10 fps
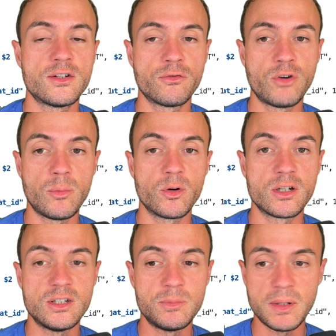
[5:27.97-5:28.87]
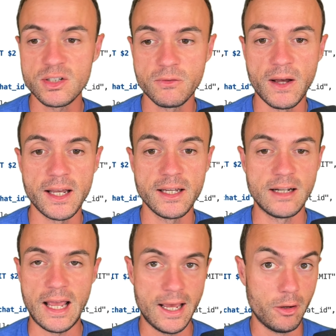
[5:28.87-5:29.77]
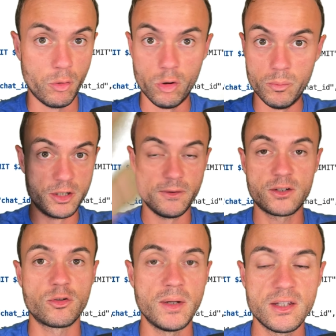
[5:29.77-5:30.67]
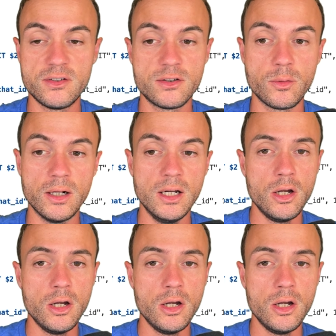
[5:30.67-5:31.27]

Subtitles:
the framework specify it and add a whole bunch of extra methods to it,